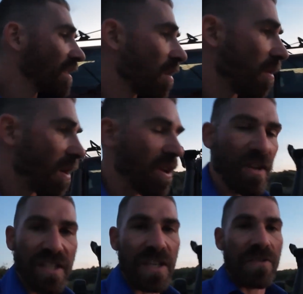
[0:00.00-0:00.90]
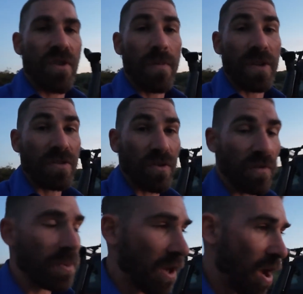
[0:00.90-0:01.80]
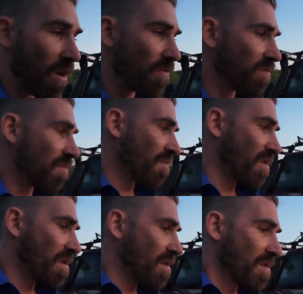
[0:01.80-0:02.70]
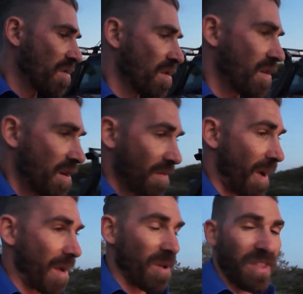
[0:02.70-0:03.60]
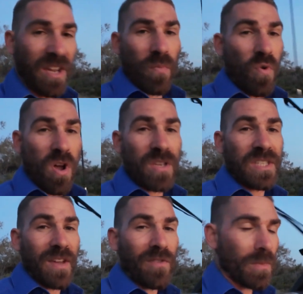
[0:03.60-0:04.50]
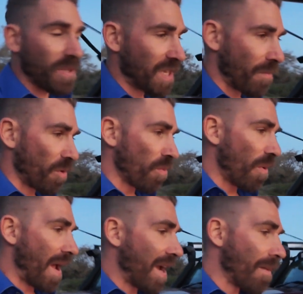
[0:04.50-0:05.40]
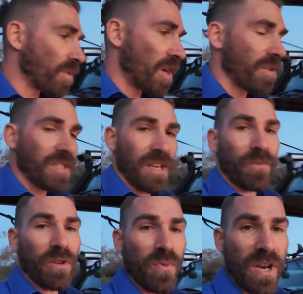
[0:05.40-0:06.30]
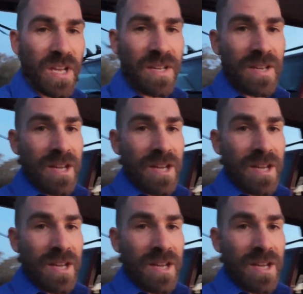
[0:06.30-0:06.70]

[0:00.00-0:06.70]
So I don't see it dropping sort of below, maybe I think at worst 70% when we wake up. So it's definitely winning.